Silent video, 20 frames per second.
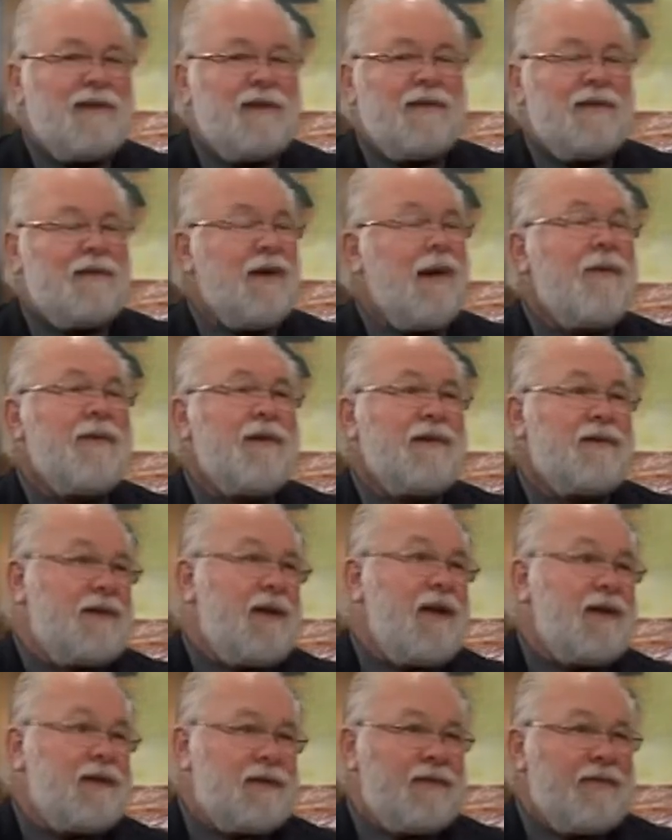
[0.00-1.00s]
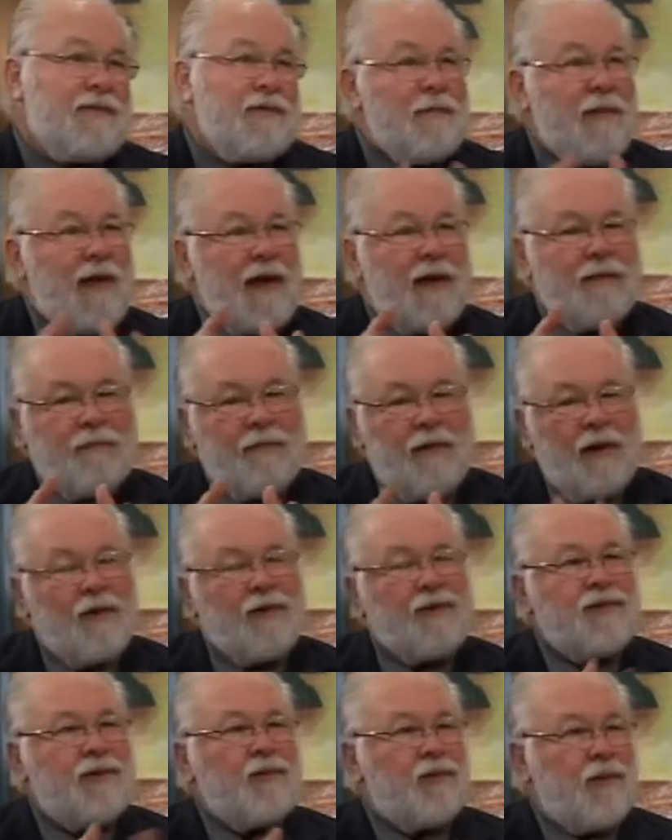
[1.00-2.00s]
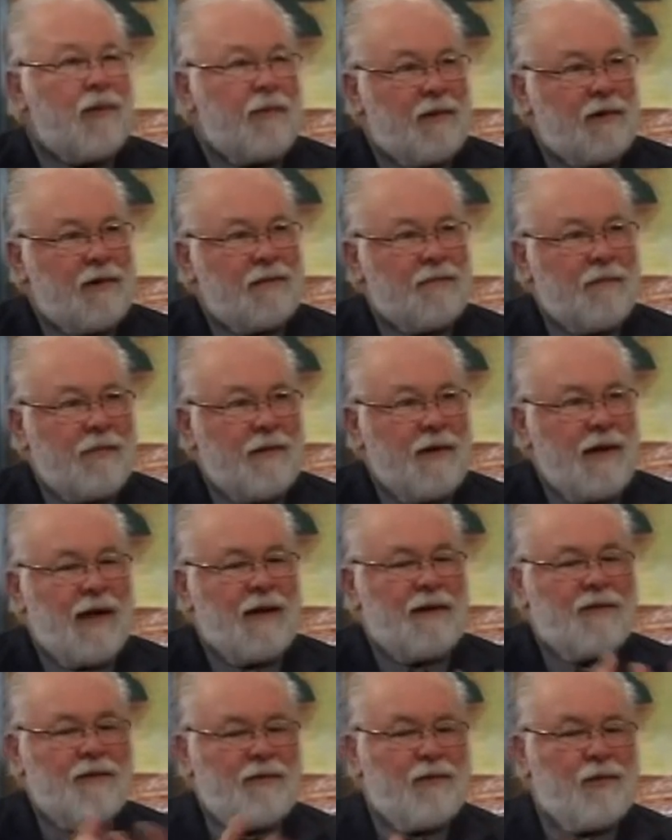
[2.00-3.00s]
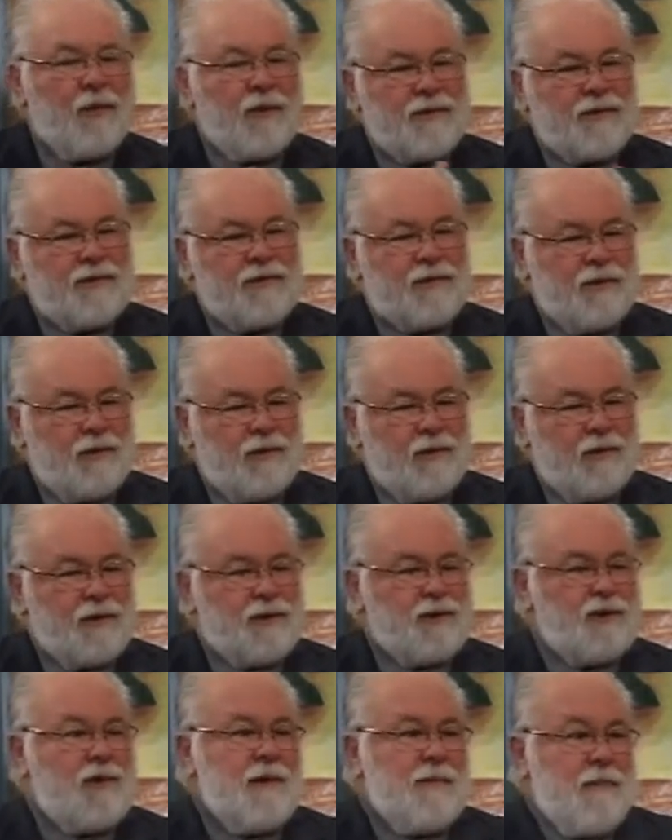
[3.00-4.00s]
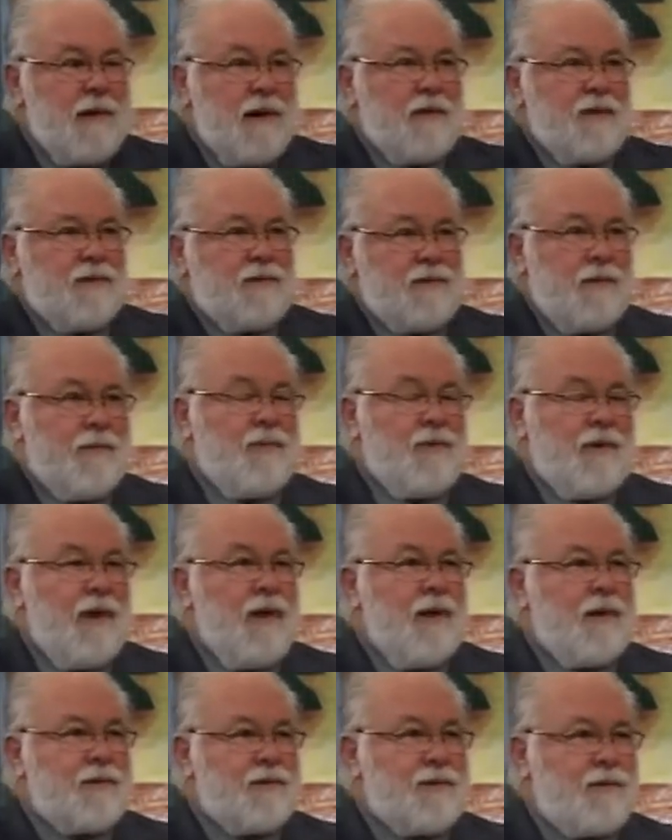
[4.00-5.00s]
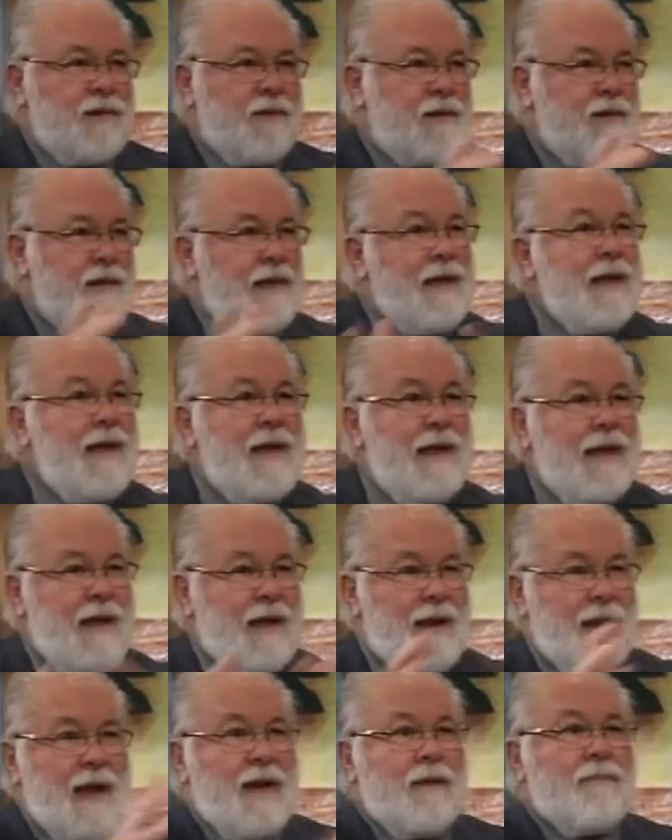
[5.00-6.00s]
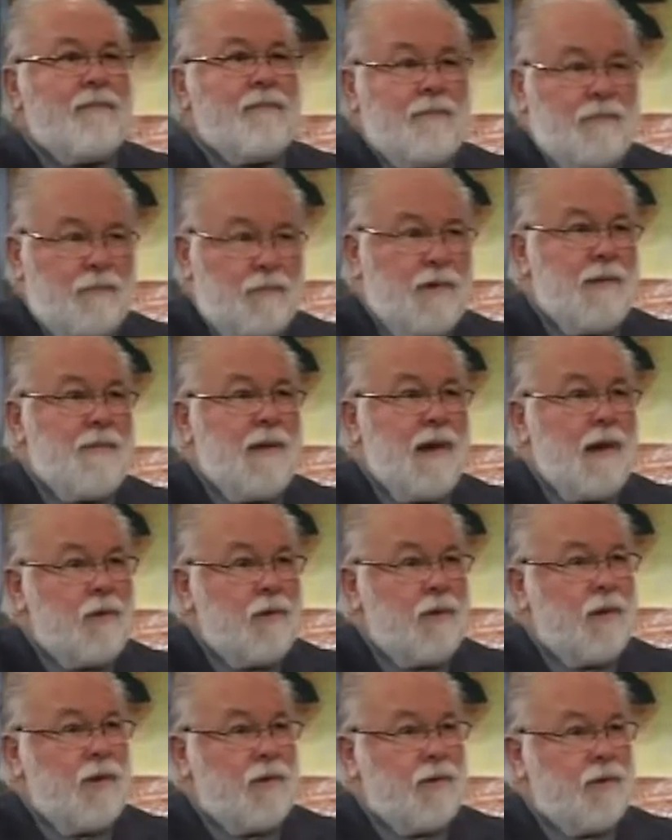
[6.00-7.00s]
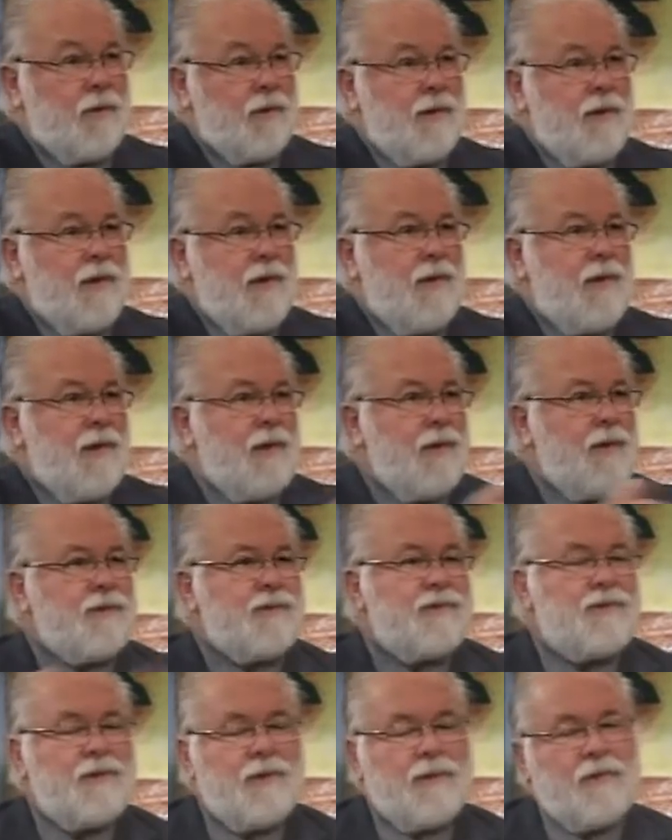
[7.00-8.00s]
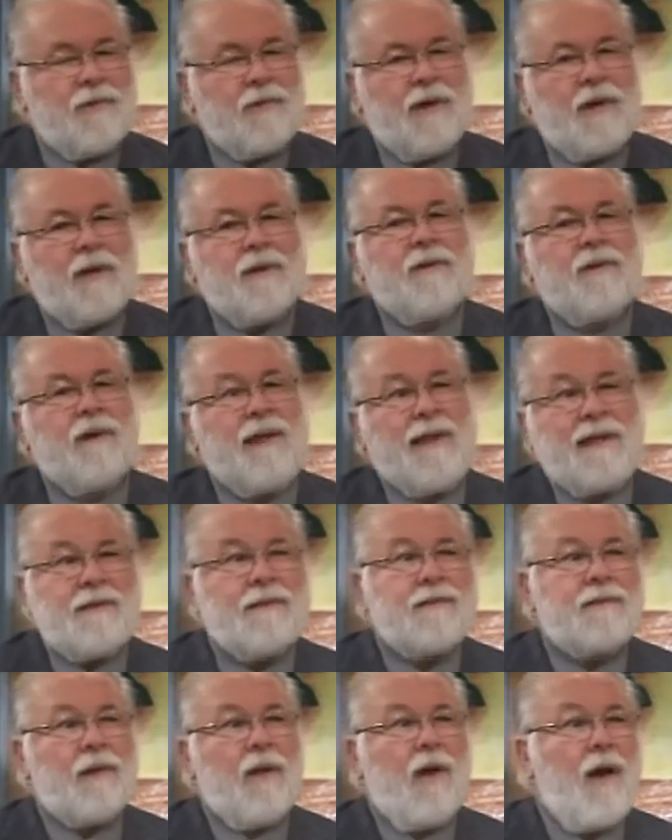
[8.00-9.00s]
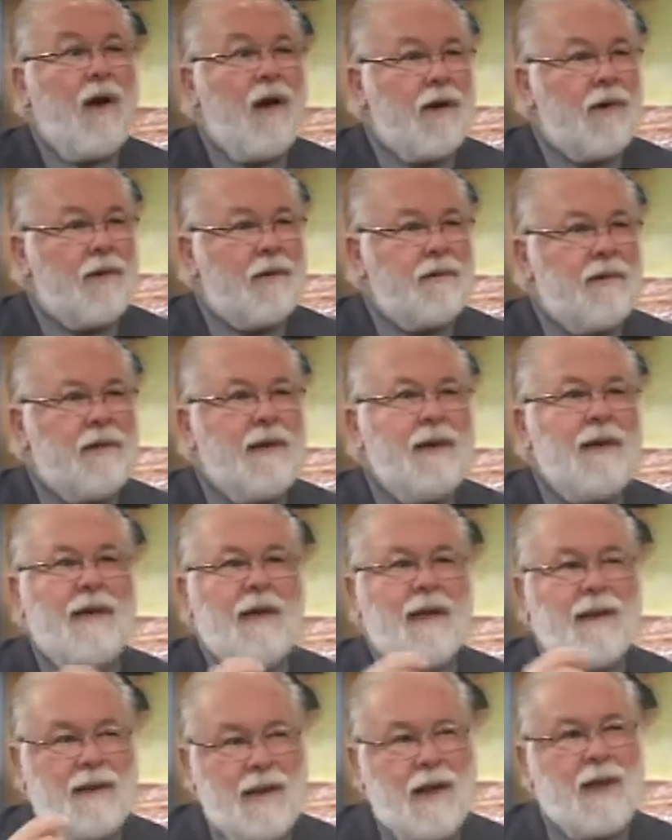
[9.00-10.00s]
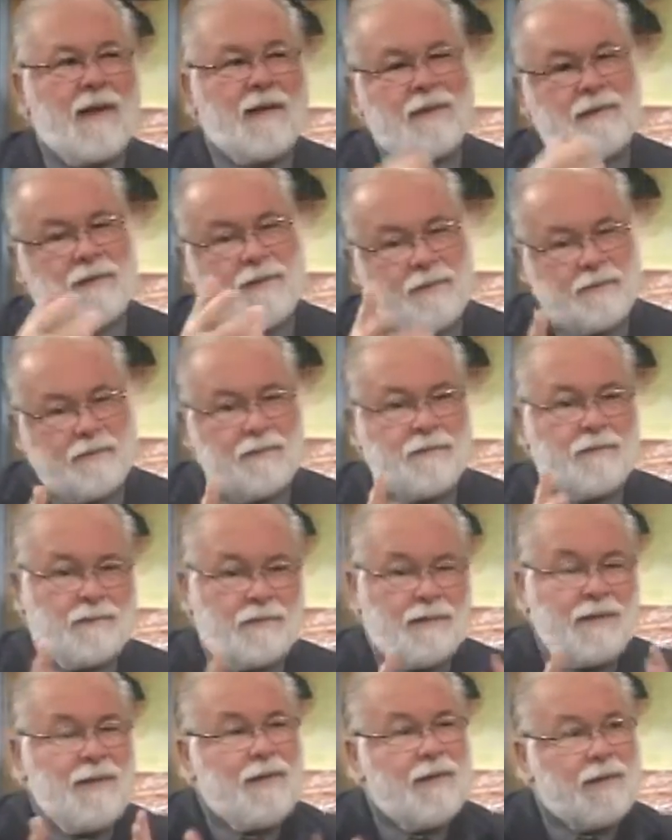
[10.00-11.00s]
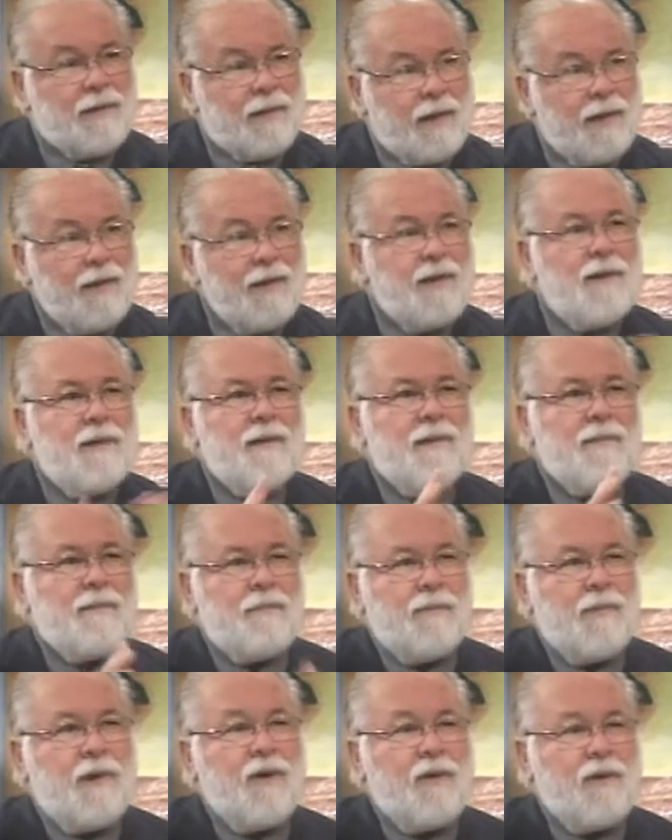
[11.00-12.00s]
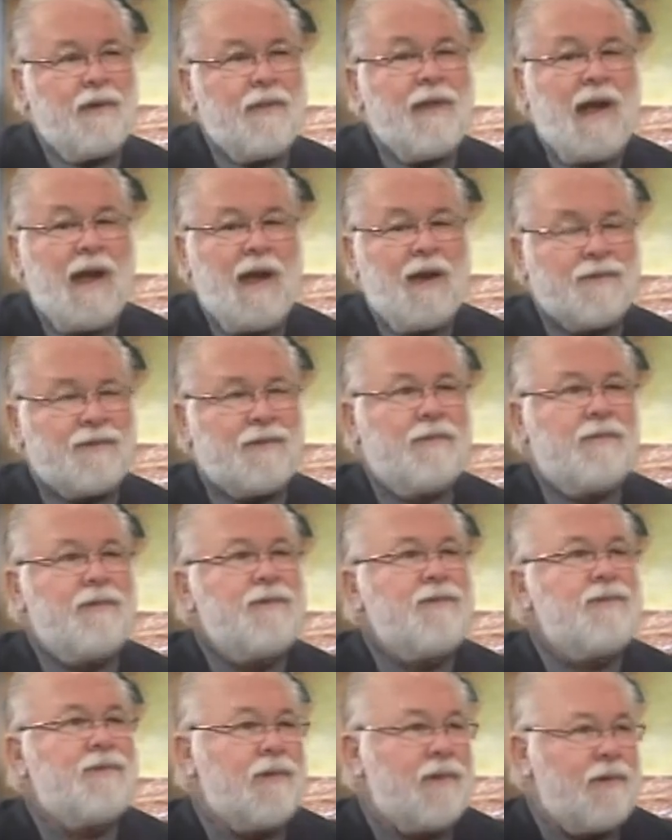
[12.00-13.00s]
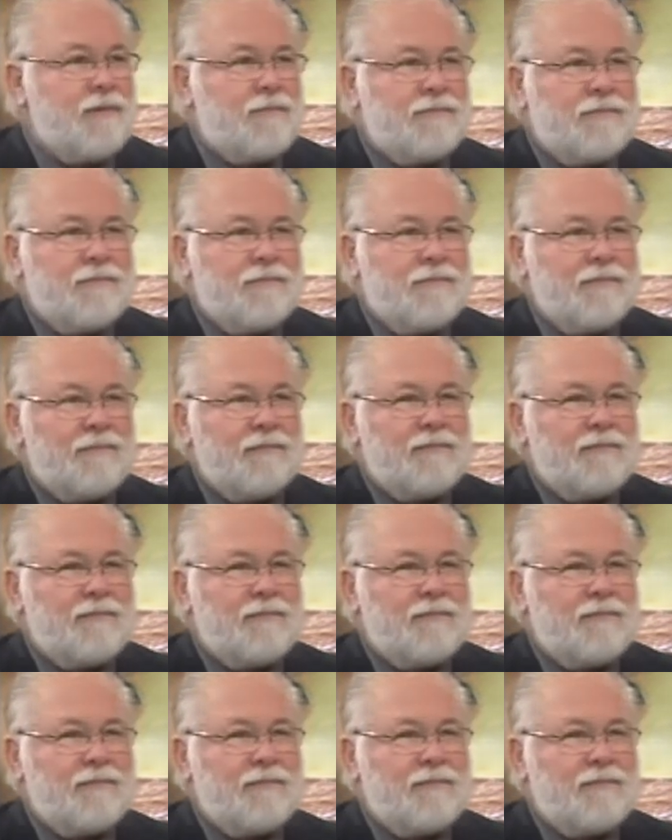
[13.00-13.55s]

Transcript: Yahweh says if a man marries a woman and divorces her and she marries someone else, then he cannot remarry her. So, under his law, he cannot li- legally marry the house of Israel. Mm-hmm.